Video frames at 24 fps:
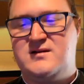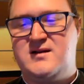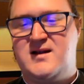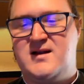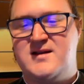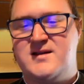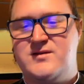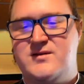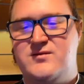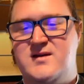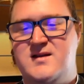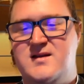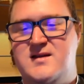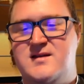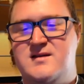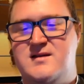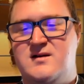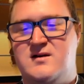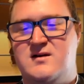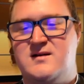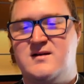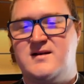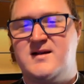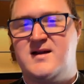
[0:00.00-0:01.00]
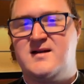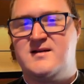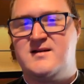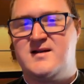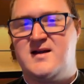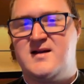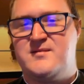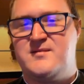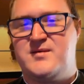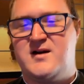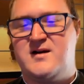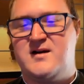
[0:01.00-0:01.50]
lest we start down
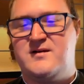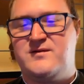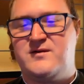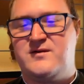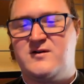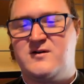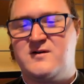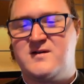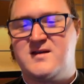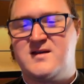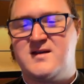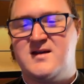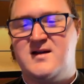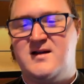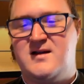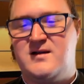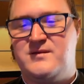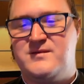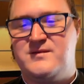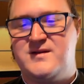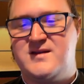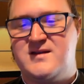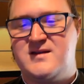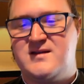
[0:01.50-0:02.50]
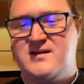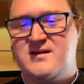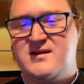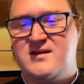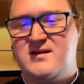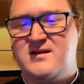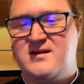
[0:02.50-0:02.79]
that path ourselves.